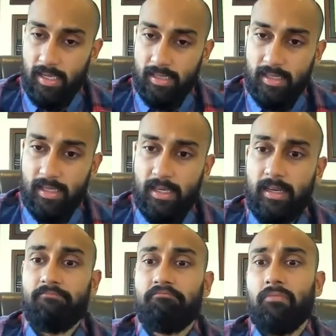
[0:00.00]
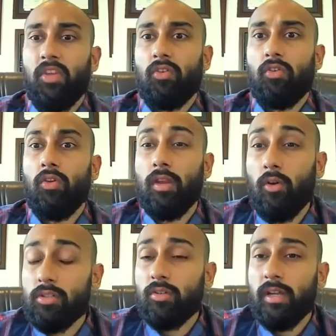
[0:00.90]
and then you can
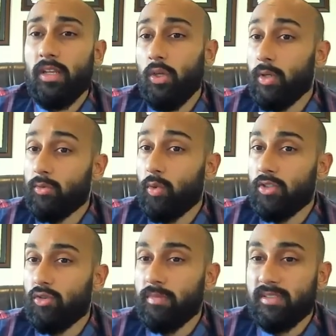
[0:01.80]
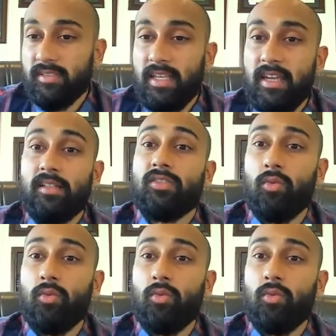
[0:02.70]
also get a US virtual business address.